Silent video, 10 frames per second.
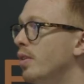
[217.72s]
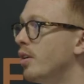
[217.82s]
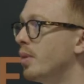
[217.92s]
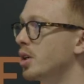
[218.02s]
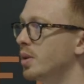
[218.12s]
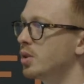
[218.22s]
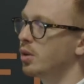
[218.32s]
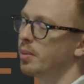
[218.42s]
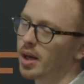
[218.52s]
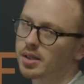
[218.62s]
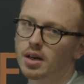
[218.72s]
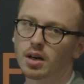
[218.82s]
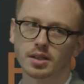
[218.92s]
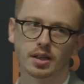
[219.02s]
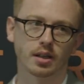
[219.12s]
very much be talking about
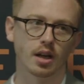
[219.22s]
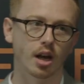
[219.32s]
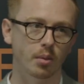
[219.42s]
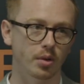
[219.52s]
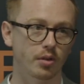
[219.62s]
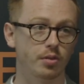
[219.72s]
targeting, um, but